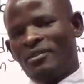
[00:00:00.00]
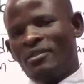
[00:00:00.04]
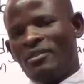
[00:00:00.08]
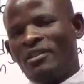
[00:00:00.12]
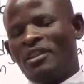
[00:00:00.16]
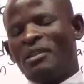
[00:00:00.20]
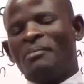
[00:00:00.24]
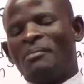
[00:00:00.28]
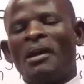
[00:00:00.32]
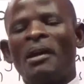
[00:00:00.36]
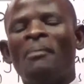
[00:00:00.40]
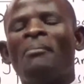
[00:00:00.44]

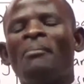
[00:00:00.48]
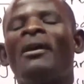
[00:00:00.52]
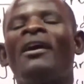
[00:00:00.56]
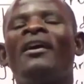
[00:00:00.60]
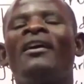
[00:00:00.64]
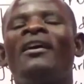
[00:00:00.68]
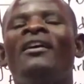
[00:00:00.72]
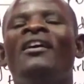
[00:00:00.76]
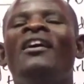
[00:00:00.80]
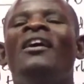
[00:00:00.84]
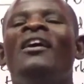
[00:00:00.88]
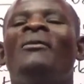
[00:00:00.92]

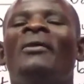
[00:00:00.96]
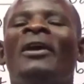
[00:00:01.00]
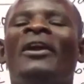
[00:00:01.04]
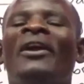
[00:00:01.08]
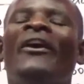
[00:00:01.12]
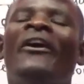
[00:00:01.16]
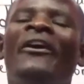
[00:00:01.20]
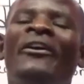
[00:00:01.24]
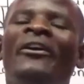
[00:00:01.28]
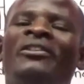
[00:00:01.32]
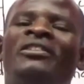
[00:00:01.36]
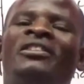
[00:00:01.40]
Remember, when
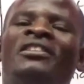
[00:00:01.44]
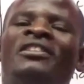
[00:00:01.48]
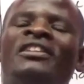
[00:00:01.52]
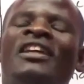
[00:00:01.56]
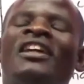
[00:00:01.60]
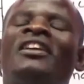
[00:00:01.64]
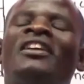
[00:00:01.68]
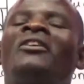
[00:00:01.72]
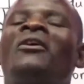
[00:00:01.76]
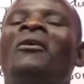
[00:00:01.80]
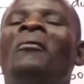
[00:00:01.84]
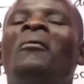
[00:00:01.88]

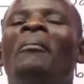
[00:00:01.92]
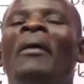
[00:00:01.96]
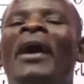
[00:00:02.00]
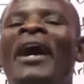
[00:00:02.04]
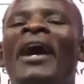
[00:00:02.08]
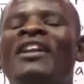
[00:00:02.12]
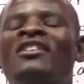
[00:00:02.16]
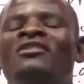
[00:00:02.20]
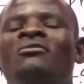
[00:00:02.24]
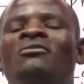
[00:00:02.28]
oxygen combines